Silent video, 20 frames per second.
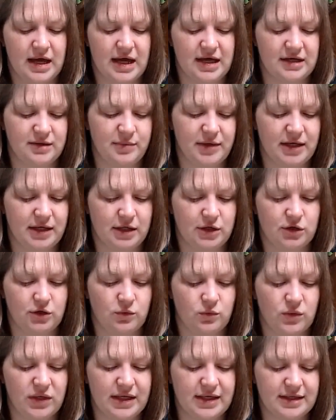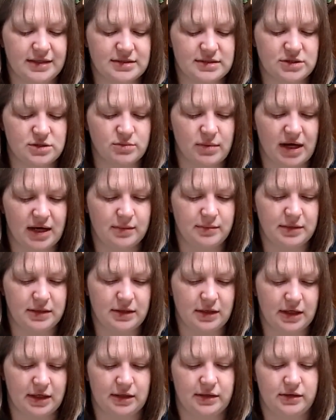And depending on who wins, you might be
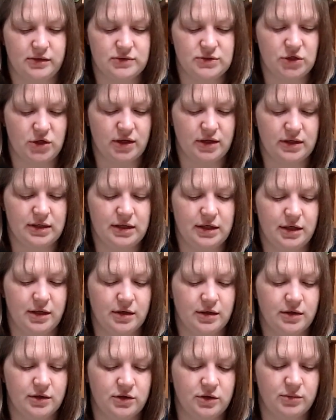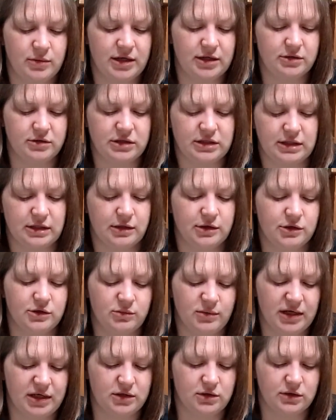like, you start out here, you might go here, you
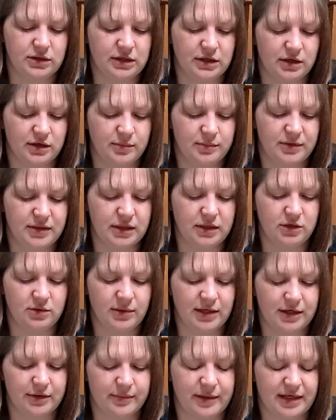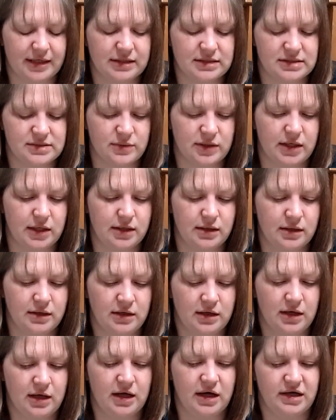might go here, but then you might go back this way,
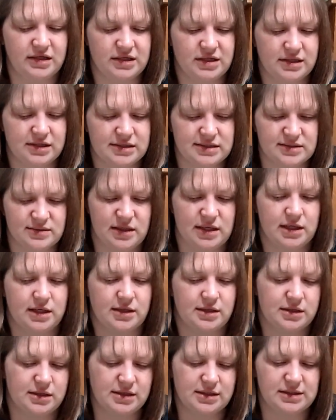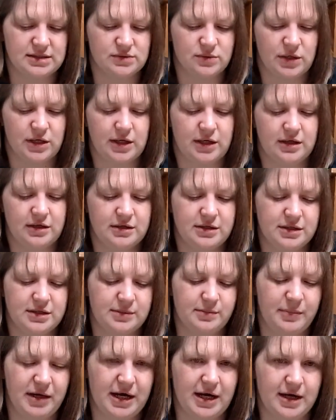and then this way, and then this way, and
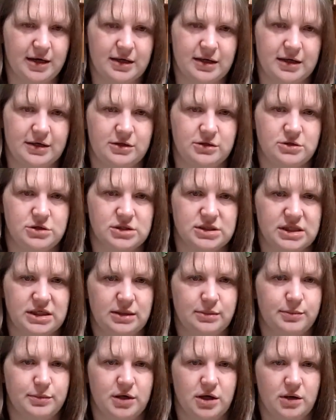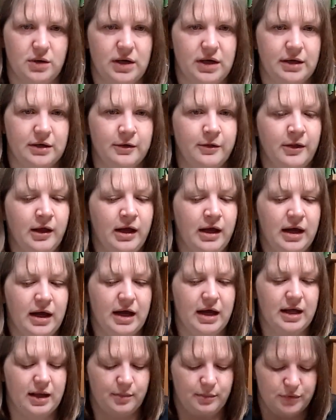then back, and you just keep going.
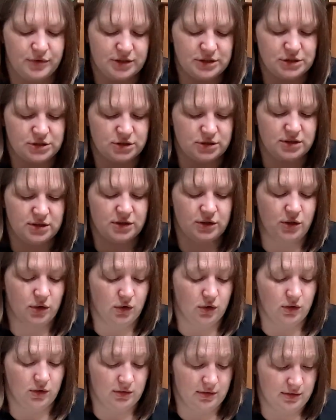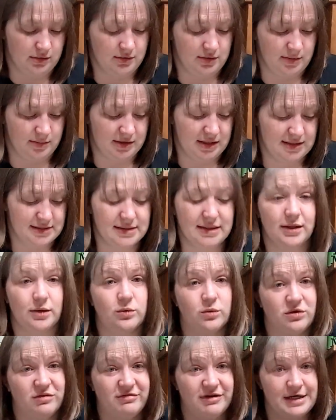And I'm pretty sure the goal, I'm guessing,
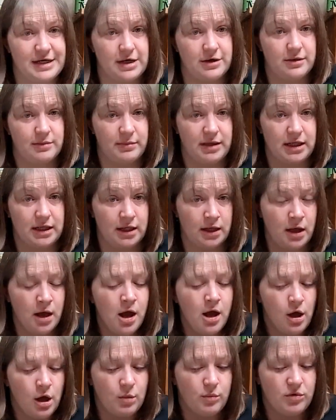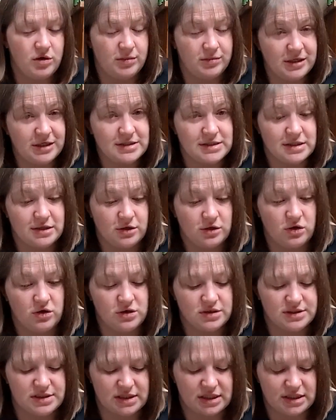we'll find out in a minute, but I'm guessing the
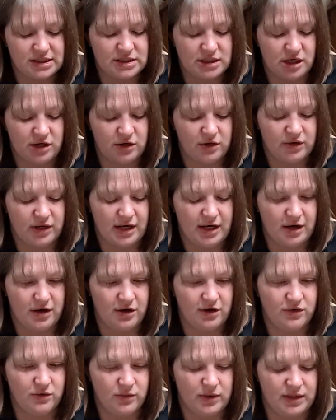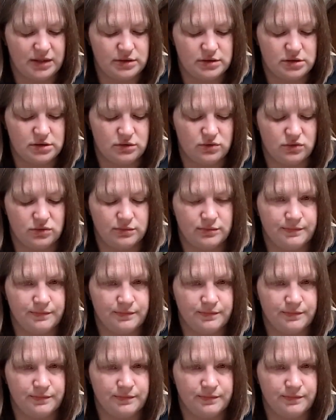goal is to get Tacocat all the way to